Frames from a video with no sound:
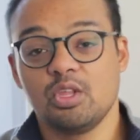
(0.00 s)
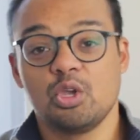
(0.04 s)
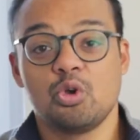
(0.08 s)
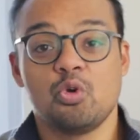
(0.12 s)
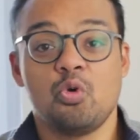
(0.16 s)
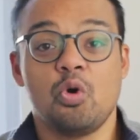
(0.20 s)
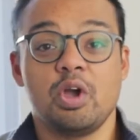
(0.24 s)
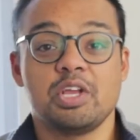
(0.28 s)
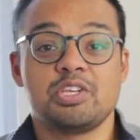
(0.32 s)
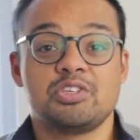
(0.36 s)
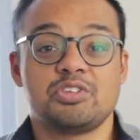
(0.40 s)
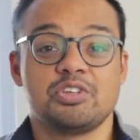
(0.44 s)

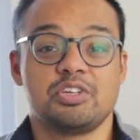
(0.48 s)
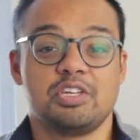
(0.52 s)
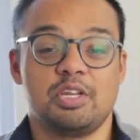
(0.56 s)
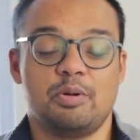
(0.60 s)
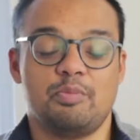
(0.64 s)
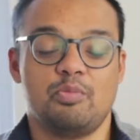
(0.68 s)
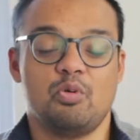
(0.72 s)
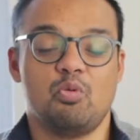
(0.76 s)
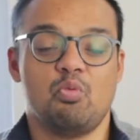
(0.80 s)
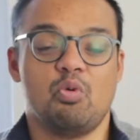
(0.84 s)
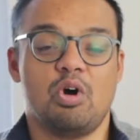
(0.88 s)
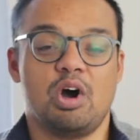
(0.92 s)
Question
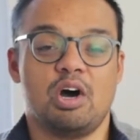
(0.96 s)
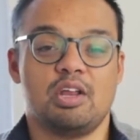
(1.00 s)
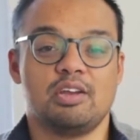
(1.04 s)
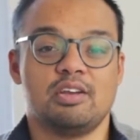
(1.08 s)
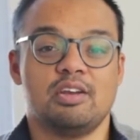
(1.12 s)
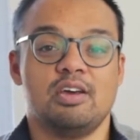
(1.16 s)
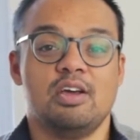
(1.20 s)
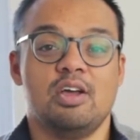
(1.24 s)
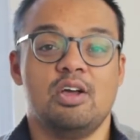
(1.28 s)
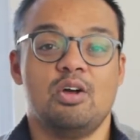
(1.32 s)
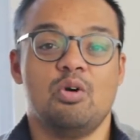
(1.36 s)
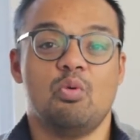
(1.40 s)
number one,
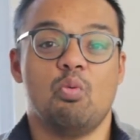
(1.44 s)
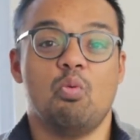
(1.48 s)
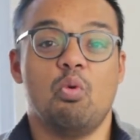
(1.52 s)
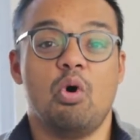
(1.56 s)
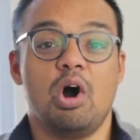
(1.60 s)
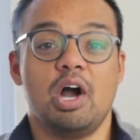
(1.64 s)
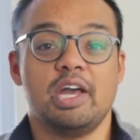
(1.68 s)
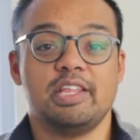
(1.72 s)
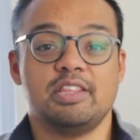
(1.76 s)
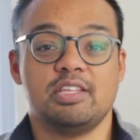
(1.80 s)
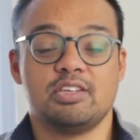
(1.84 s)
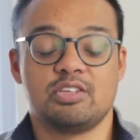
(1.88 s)

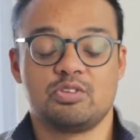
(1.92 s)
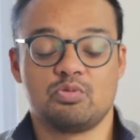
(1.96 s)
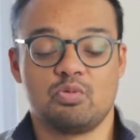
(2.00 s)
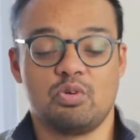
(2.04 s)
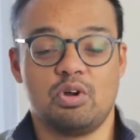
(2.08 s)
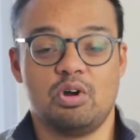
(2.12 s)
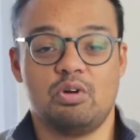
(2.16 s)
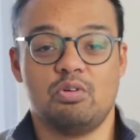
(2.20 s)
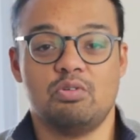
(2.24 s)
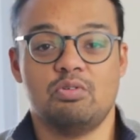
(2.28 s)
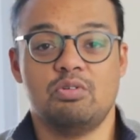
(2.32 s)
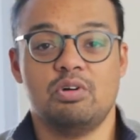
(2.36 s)
why this
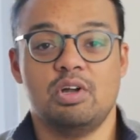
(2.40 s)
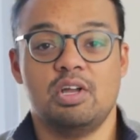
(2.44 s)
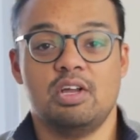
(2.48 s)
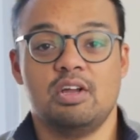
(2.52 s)
role?